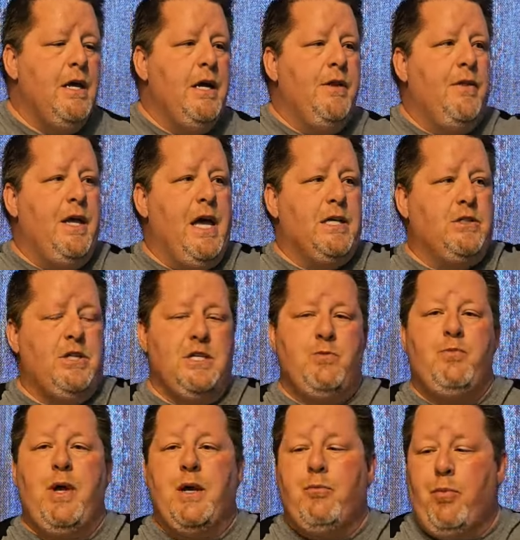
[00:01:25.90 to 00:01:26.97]
the Estes
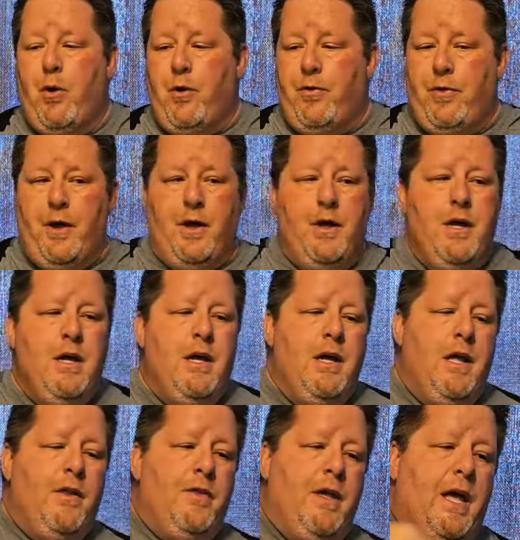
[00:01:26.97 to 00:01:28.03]
Big Bertha,
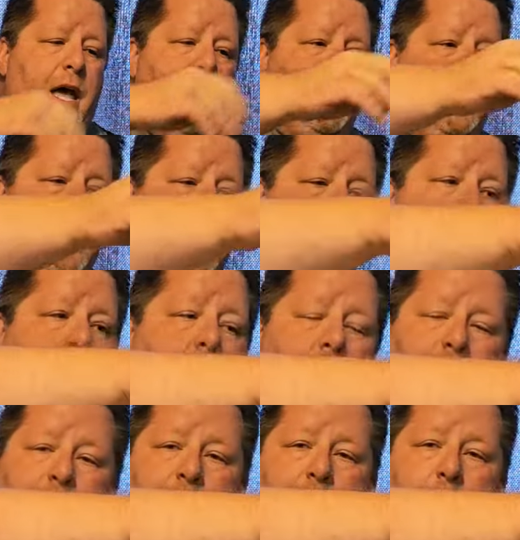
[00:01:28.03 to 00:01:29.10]
the Estes
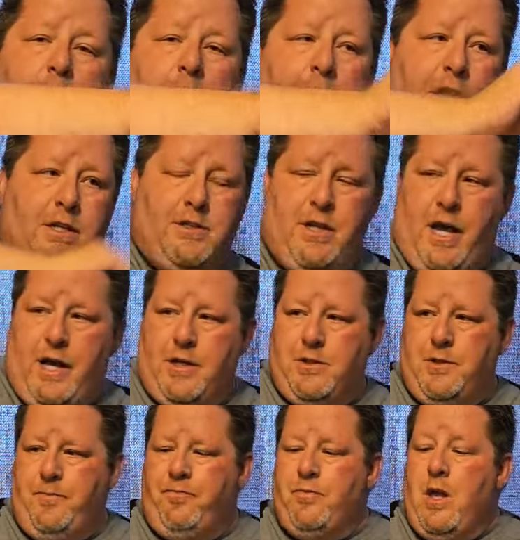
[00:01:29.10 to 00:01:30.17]
Crossfire
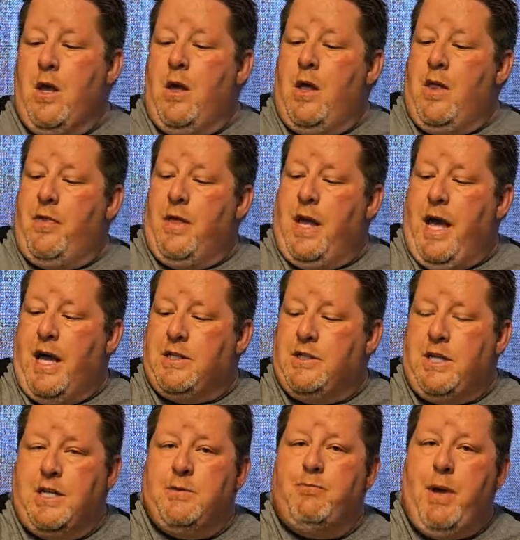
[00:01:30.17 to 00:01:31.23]
ISX, the
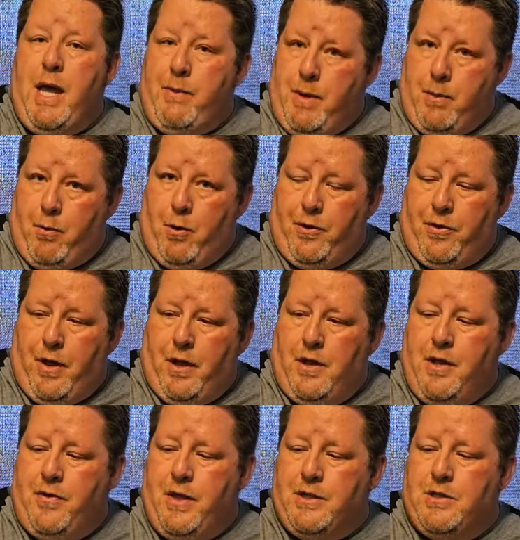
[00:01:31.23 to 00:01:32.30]
Estes Baby Bertha.
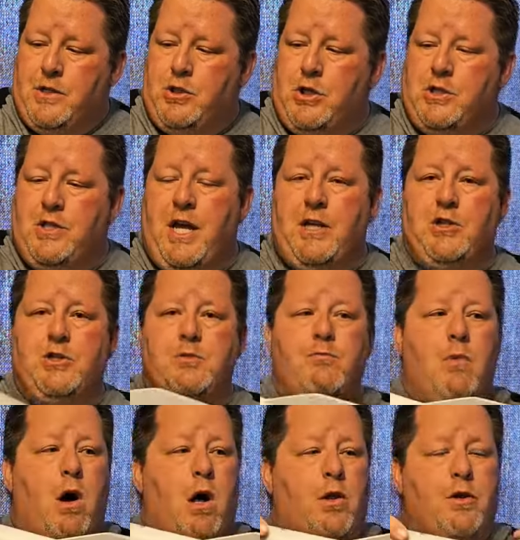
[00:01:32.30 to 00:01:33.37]
This is just a
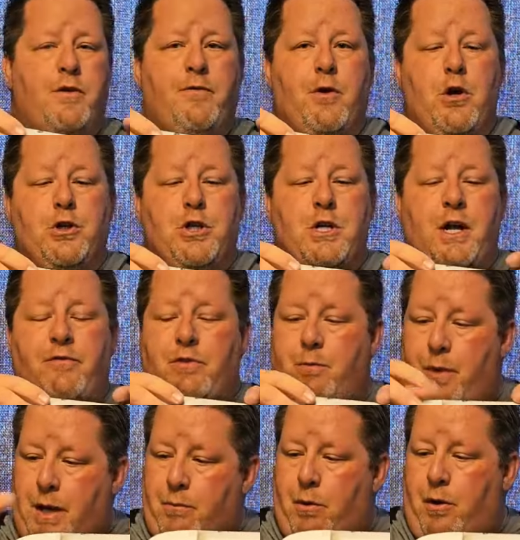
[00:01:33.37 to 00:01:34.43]
smaller version of the
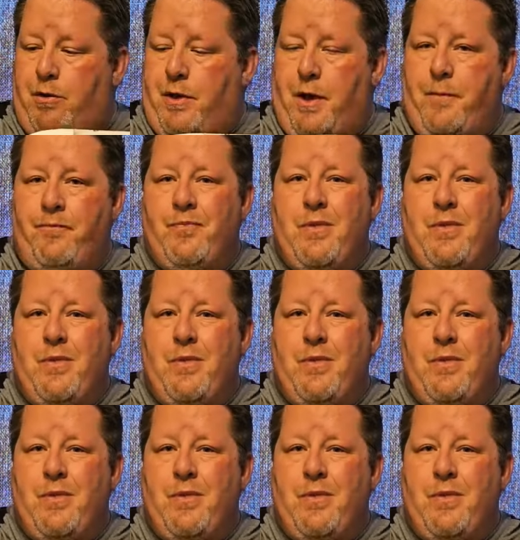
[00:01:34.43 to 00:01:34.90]
Big Bertha.